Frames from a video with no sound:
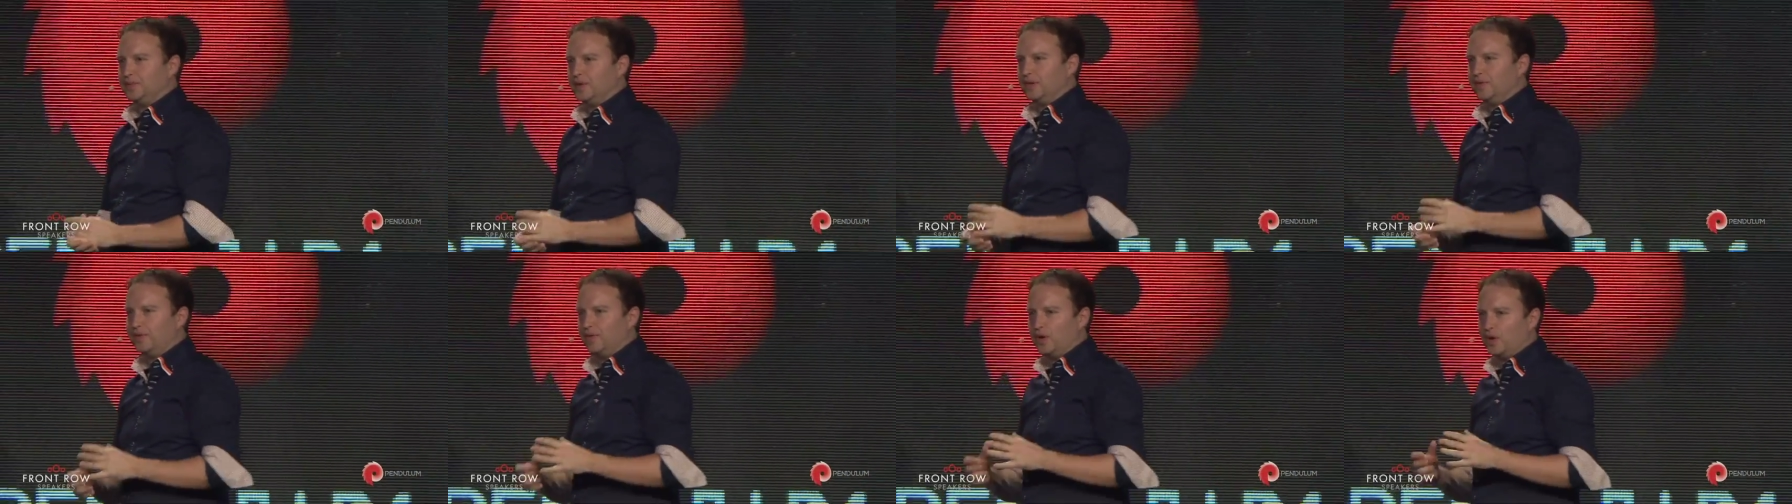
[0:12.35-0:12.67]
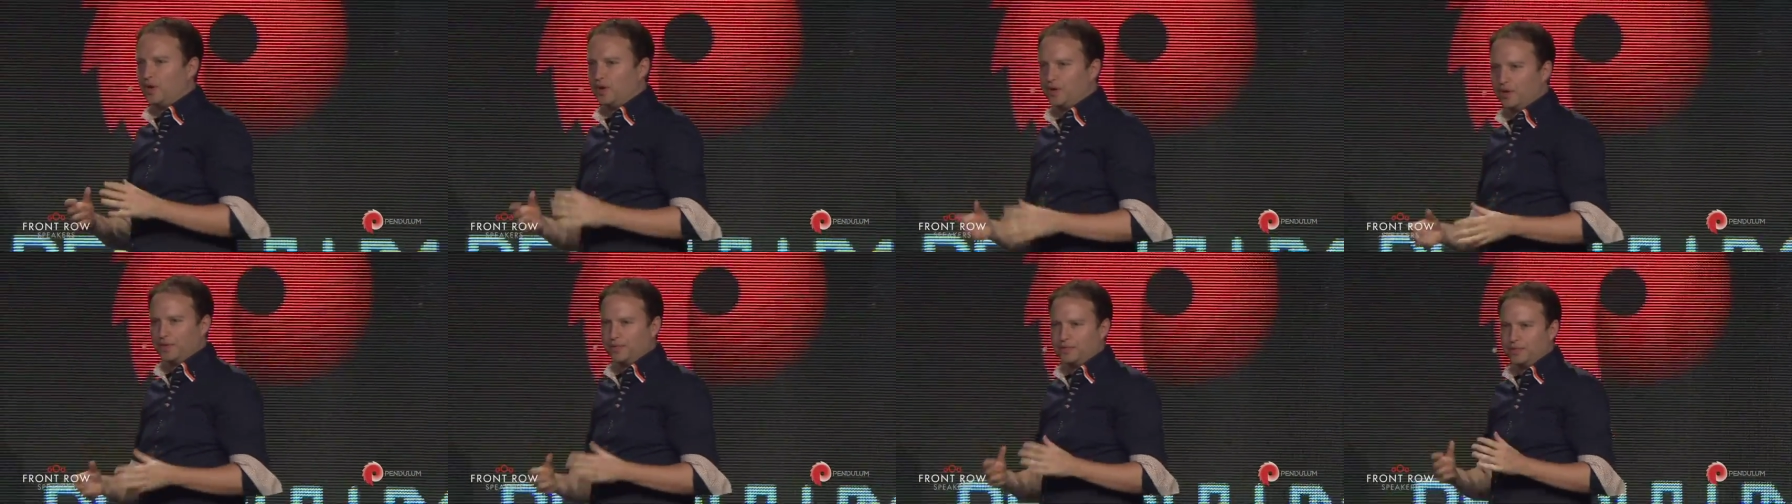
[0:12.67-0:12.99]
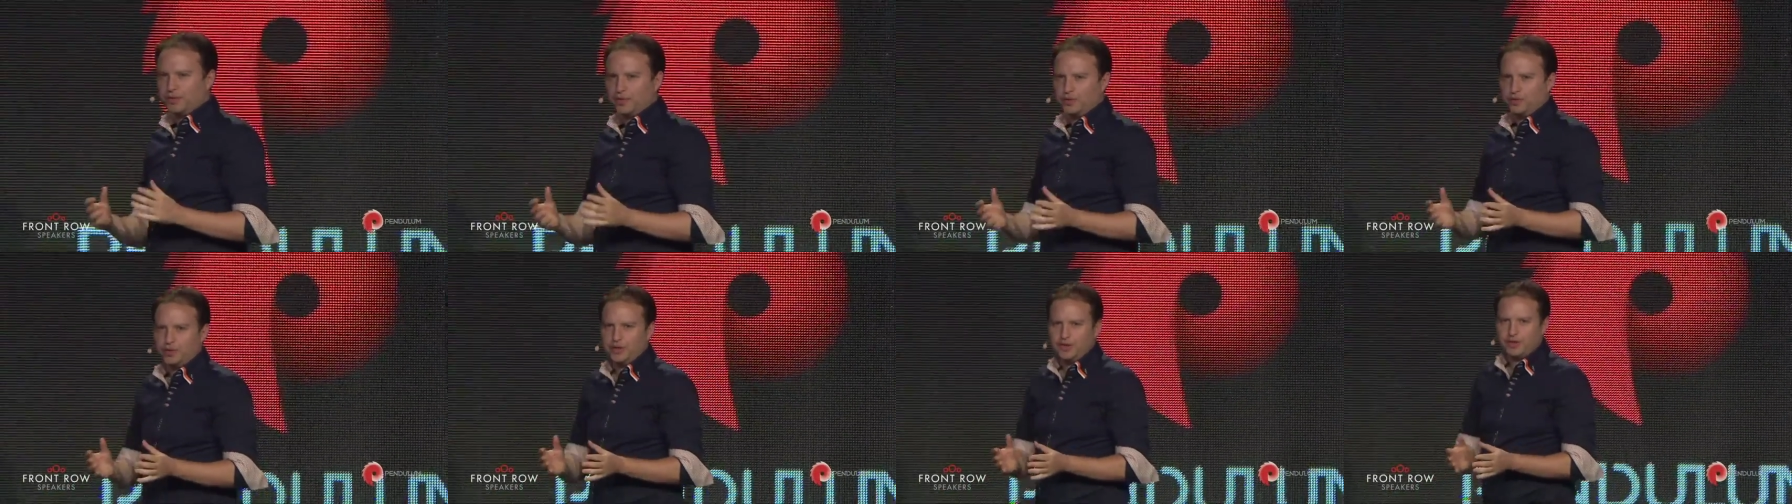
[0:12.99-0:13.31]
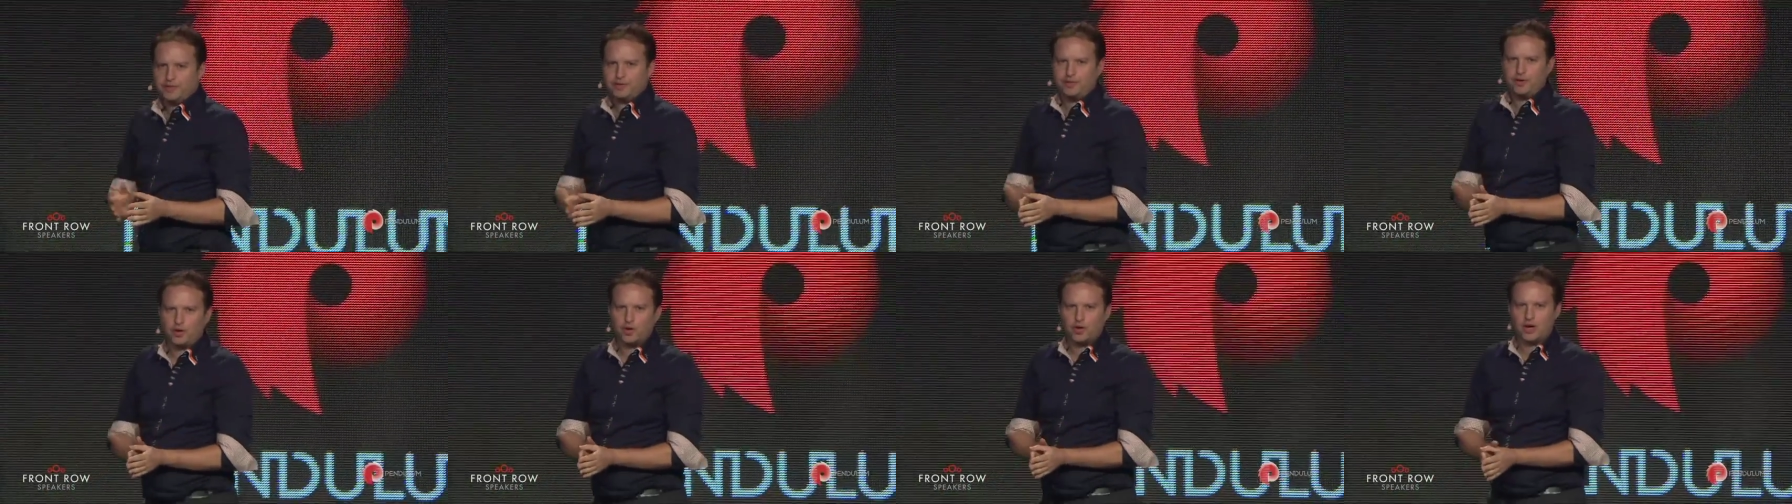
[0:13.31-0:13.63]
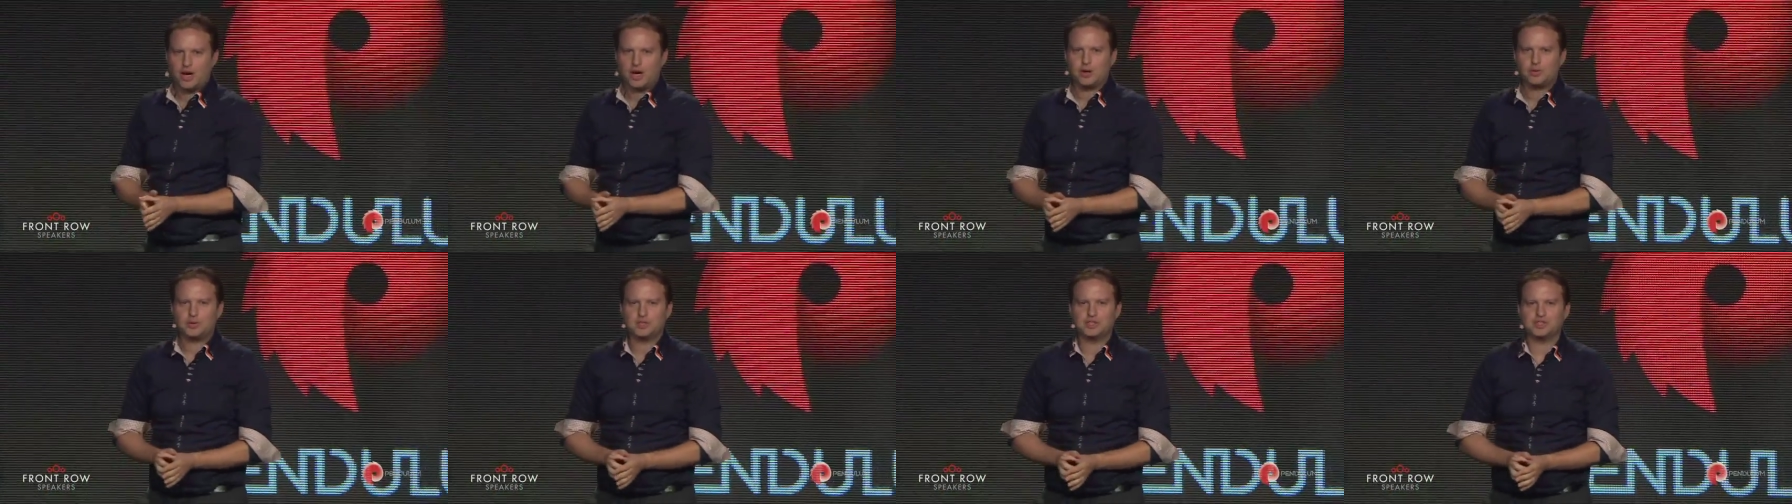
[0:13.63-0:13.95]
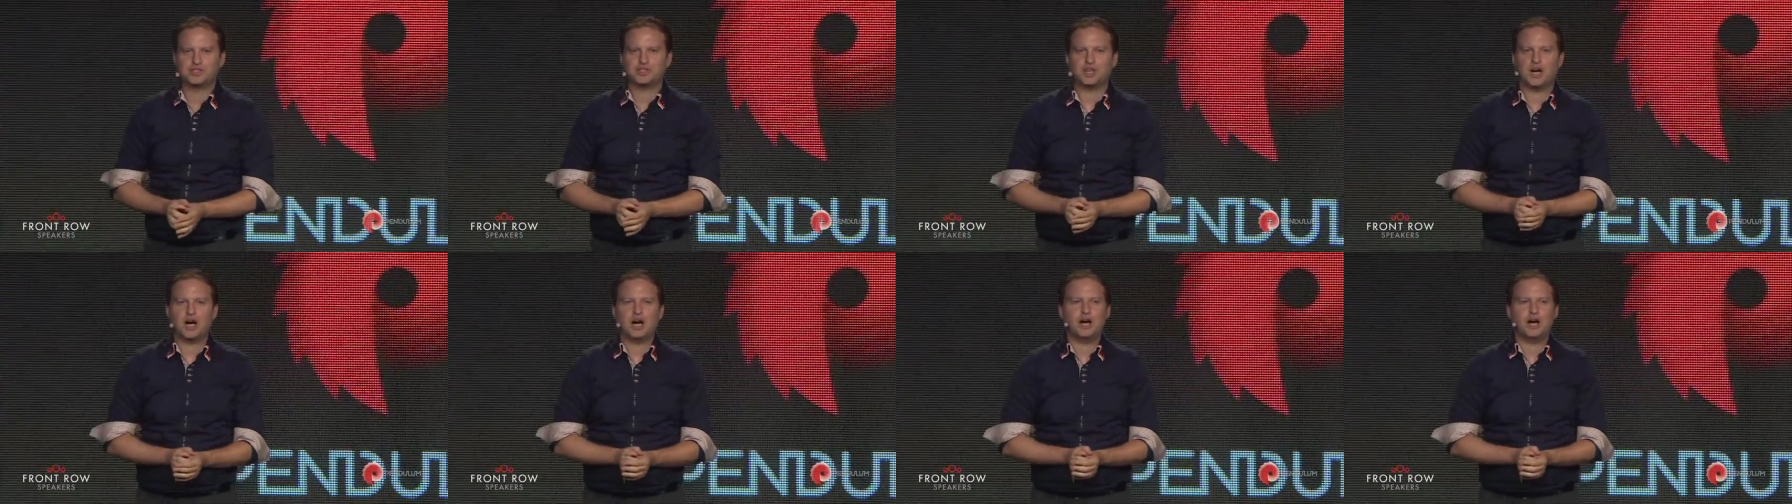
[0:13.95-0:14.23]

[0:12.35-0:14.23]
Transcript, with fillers: for three to four hours